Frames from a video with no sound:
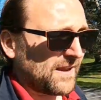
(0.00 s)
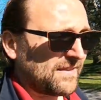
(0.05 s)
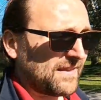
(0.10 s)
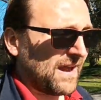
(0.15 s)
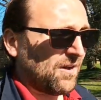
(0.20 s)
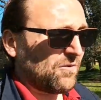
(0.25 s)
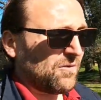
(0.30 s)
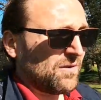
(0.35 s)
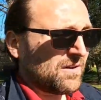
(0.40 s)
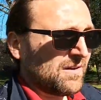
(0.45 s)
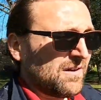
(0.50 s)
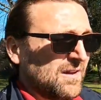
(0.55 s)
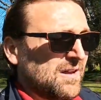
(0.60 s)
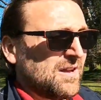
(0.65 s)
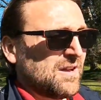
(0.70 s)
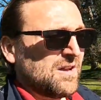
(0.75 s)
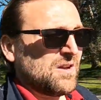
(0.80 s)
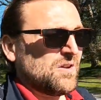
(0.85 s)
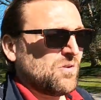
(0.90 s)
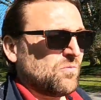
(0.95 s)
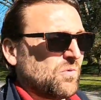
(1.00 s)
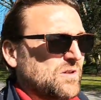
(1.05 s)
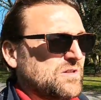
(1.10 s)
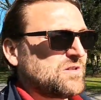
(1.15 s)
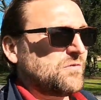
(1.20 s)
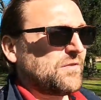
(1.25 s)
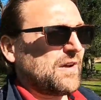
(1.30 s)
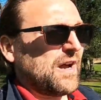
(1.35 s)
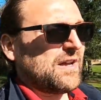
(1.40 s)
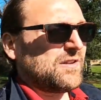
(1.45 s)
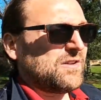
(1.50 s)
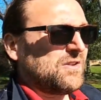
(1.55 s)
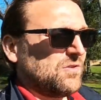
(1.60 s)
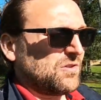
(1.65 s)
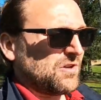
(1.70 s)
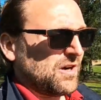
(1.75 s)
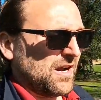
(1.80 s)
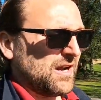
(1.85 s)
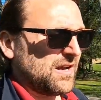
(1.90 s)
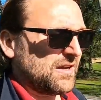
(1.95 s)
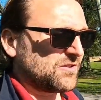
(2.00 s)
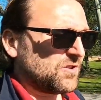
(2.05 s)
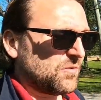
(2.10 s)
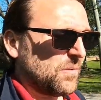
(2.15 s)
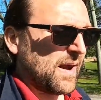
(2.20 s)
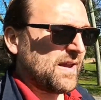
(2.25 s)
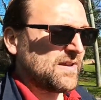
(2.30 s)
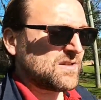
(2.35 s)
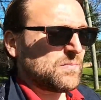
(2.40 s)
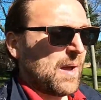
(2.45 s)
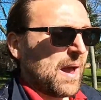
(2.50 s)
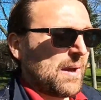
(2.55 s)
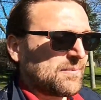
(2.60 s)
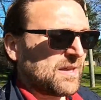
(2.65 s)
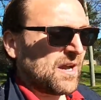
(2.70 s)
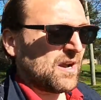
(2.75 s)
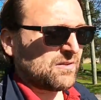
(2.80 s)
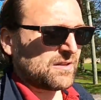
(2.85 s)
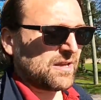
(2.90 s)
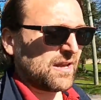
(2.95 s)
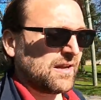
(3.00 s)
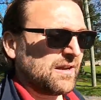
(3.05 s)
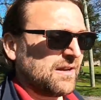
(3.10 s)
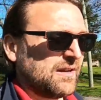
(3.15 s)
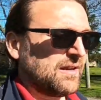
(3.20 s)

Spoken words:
Now, once you've got your domains mapped out,